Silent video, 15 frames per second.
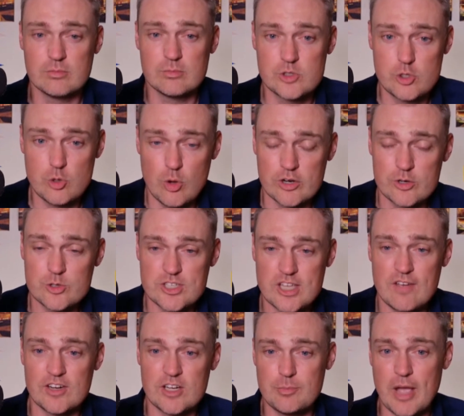
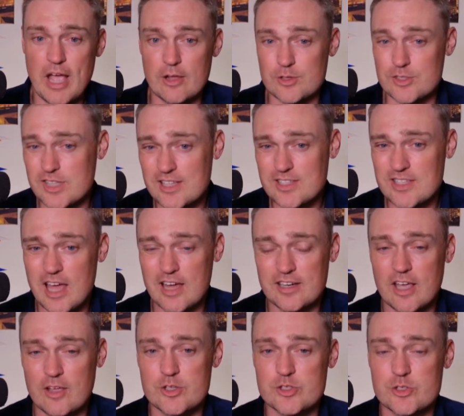270 pounds. That's not
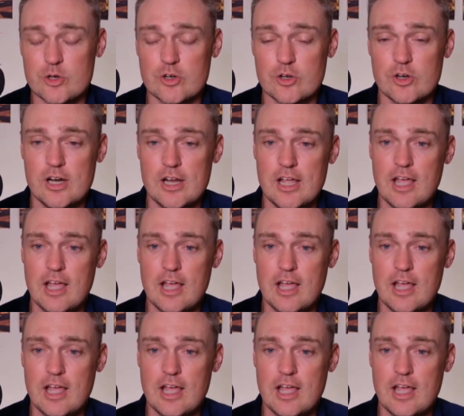Dallas Turner.